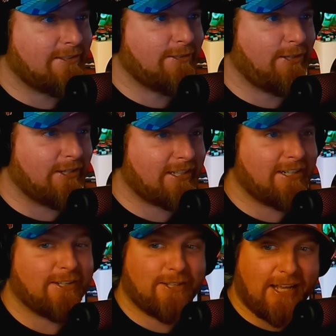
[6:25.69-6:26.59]
look
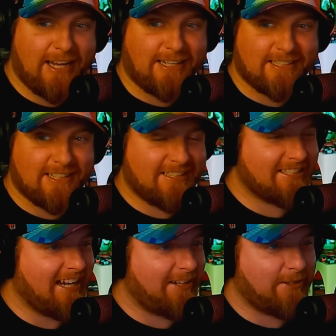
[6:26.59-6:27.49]
light. It
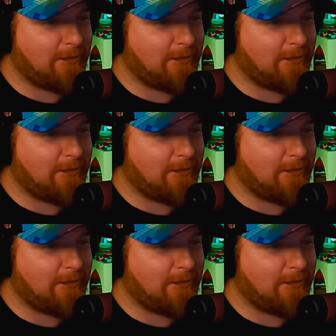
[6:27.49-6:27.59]
does not look